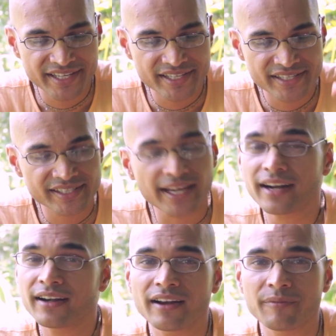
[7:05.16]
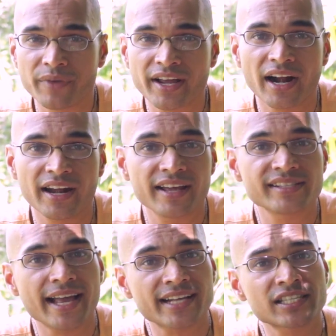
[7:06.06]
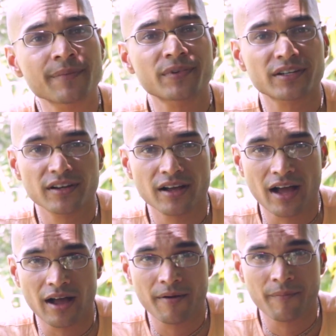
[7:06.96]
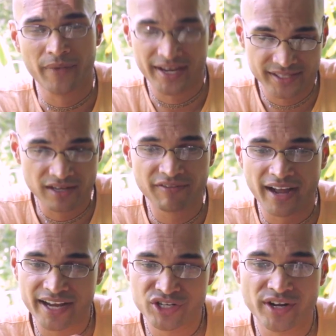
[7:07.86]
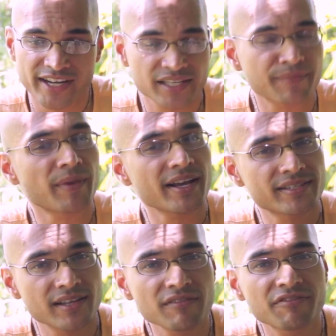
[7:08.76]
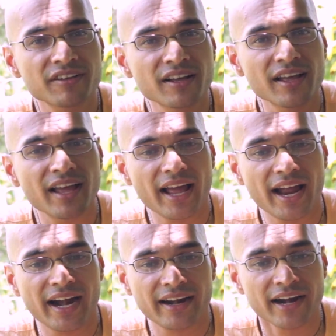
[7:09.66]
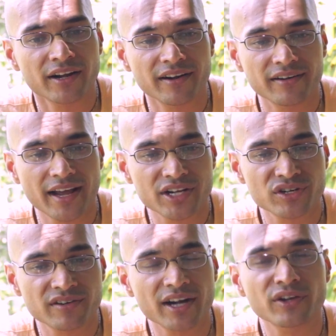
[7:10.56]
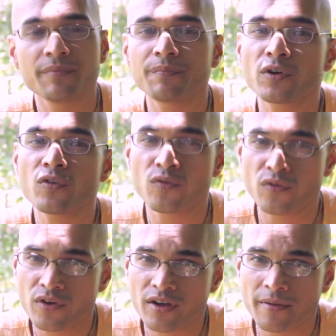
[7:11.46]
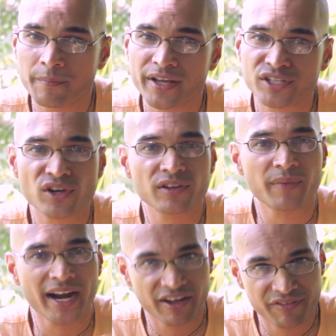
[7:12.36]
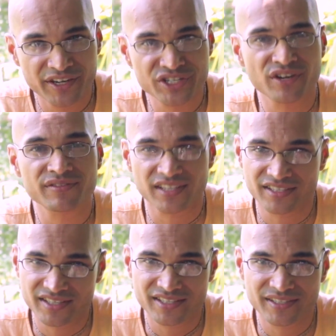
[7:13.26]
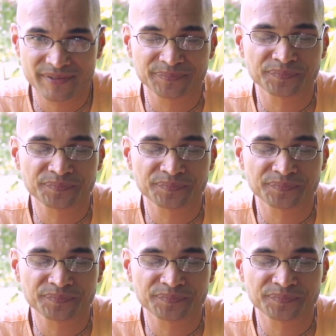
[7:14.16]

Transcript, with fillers: Second big idea is accept myself, I should accept myself and I, I should try to improve based on my definition of success.